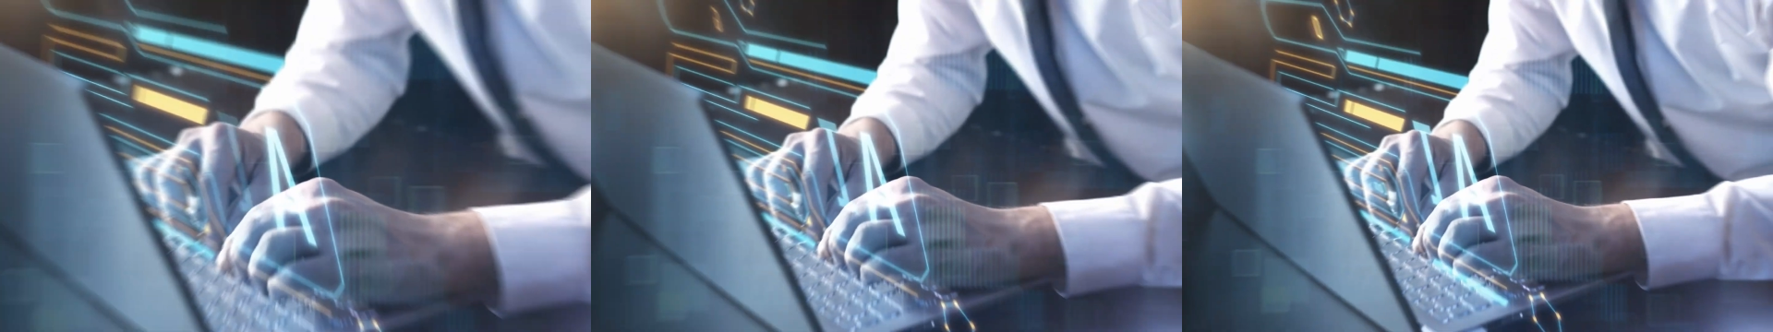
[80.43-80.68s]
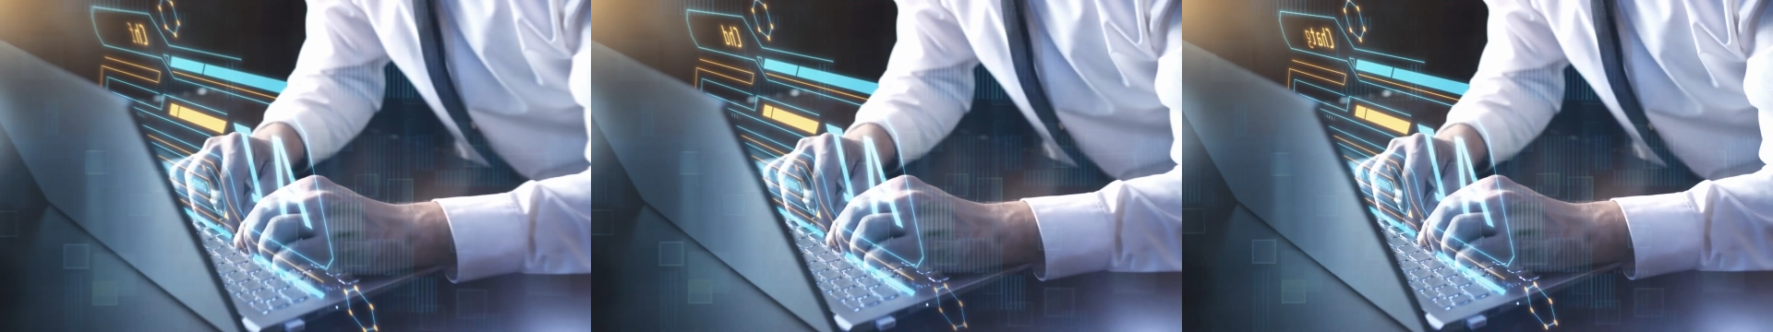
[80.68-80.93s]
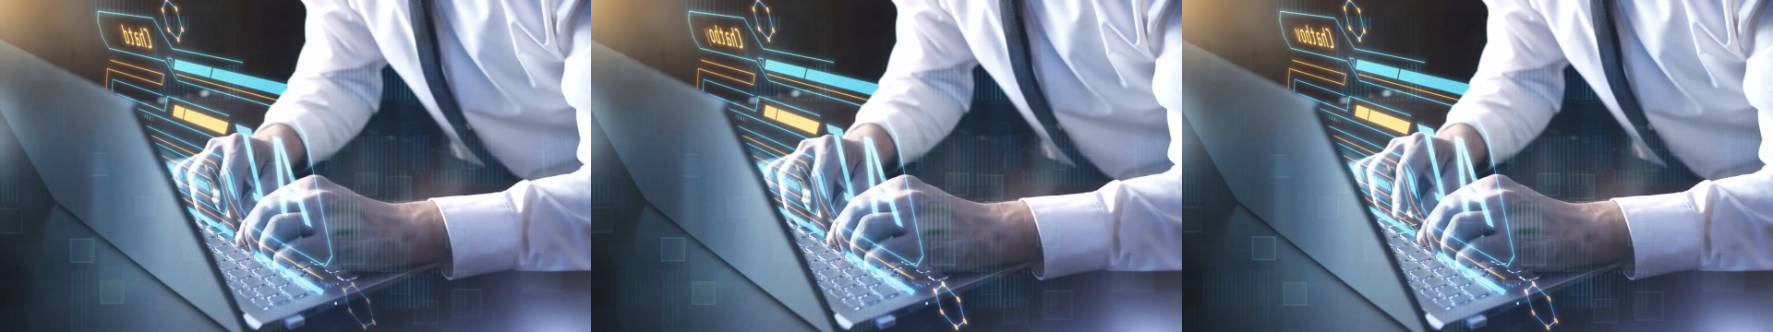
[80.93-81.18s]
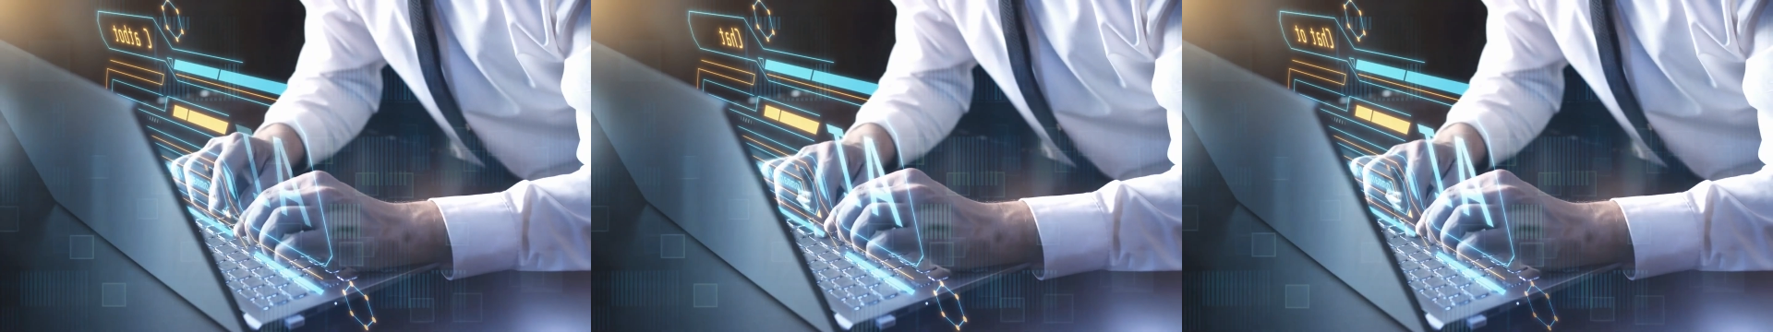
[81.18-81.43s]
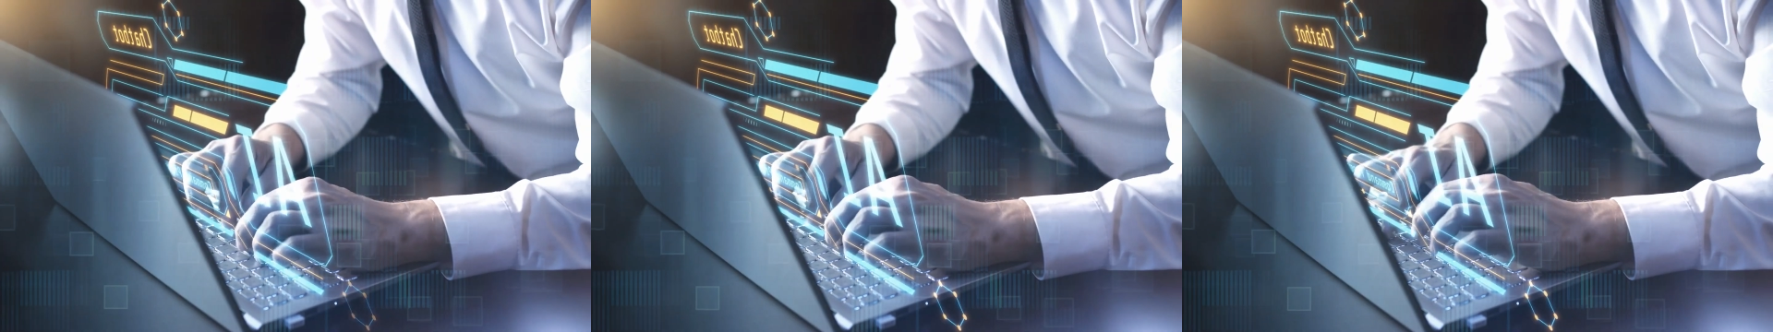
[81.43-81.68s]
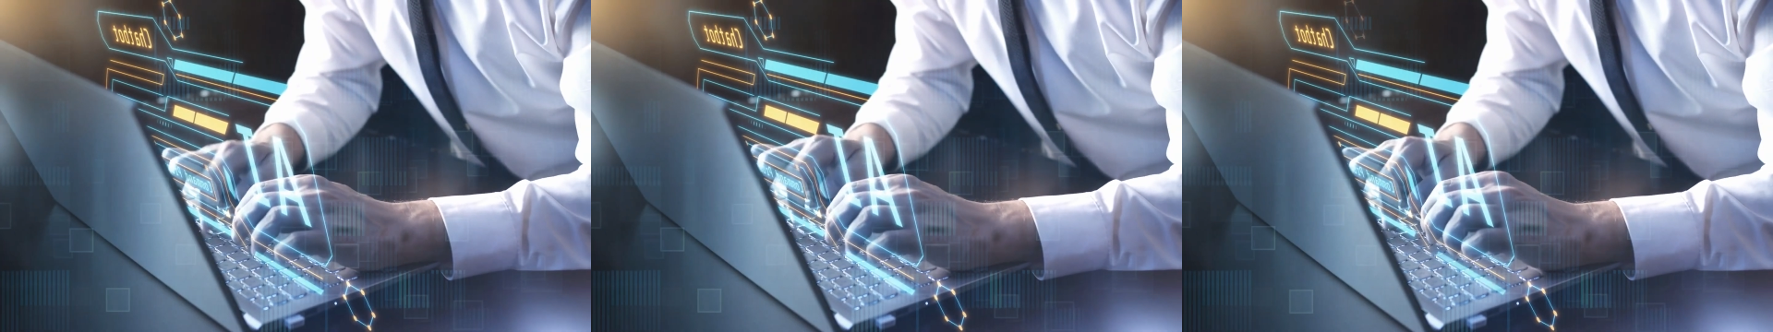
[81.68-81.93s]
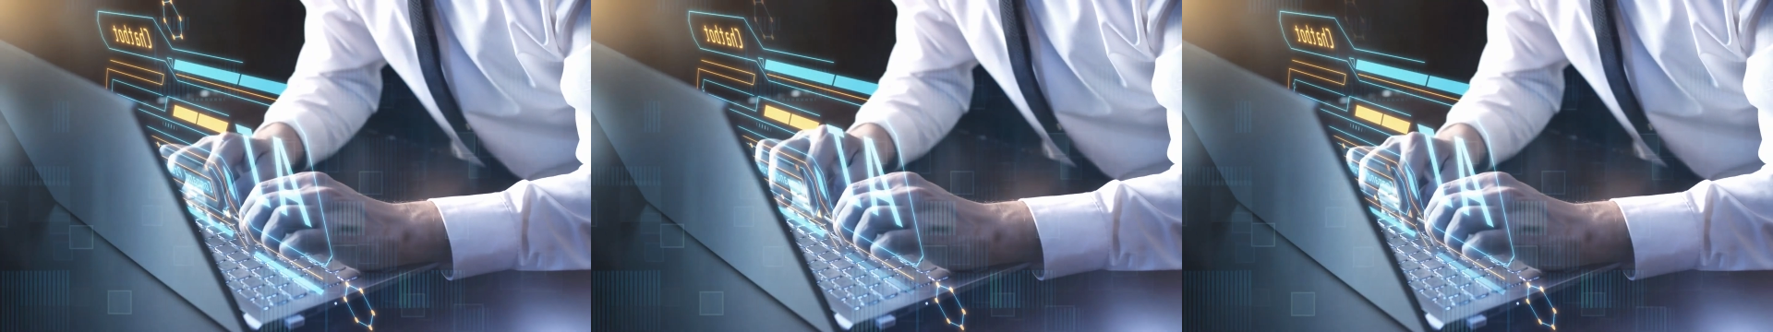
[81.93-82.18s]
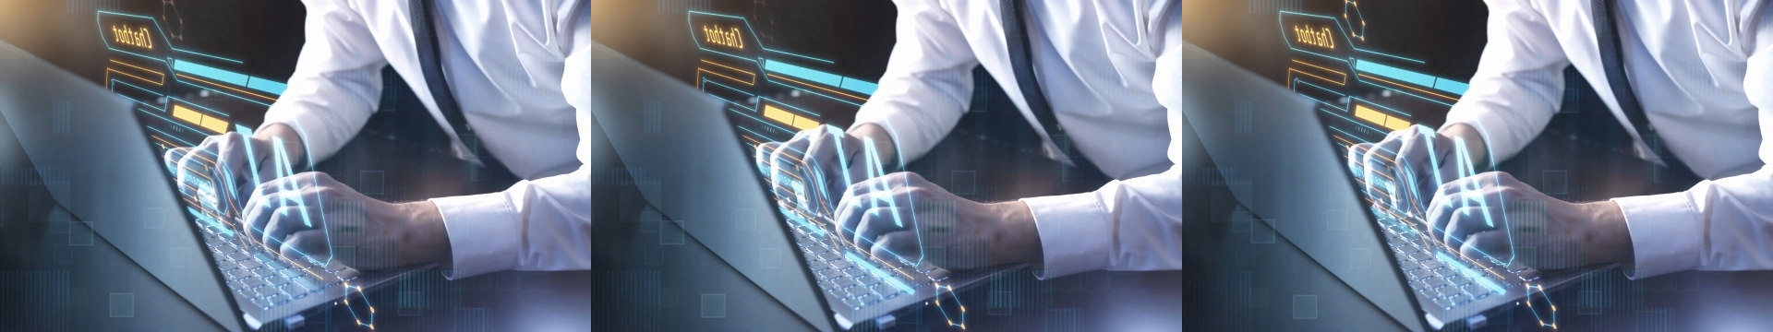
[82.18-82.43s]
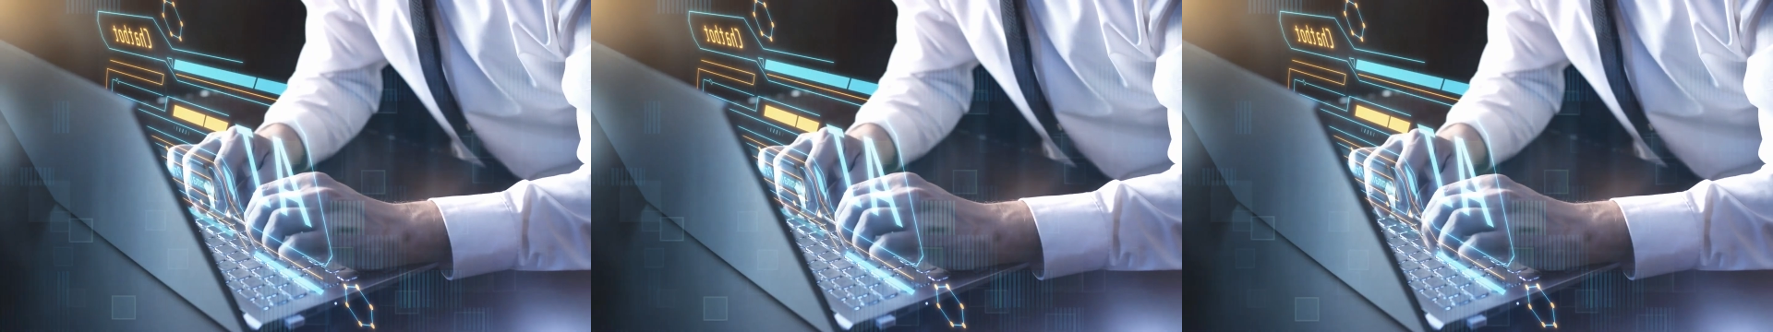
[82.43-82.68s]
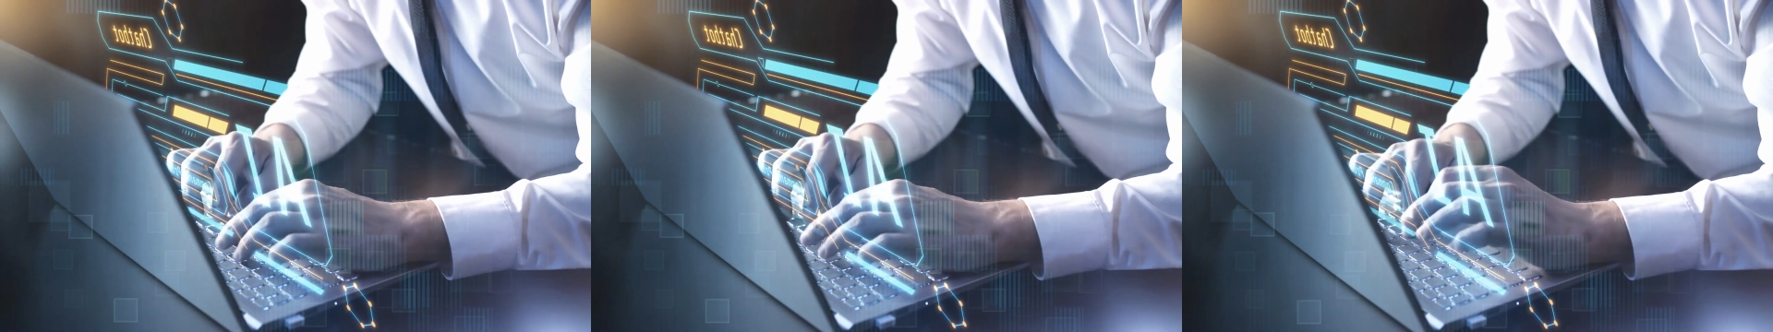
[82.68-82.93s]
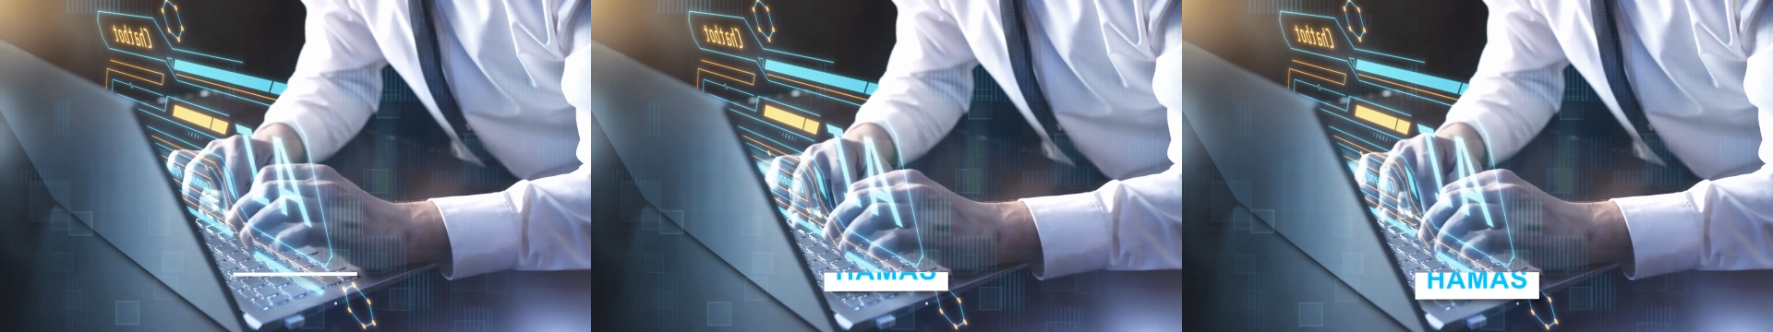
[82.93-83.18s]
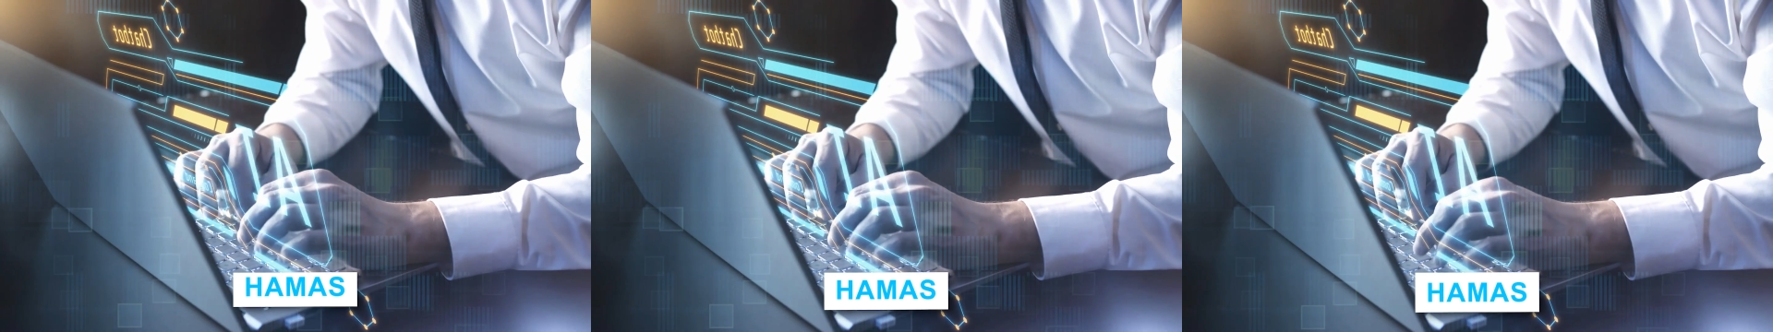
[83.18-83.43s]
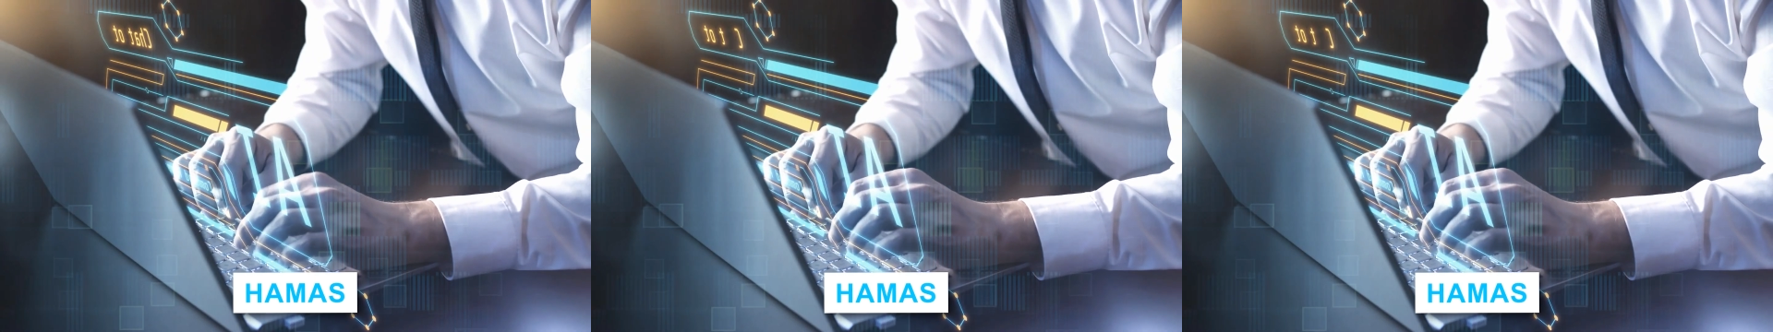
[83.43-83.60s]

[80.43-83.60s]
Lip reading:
No face is visible, so there are no lips to read.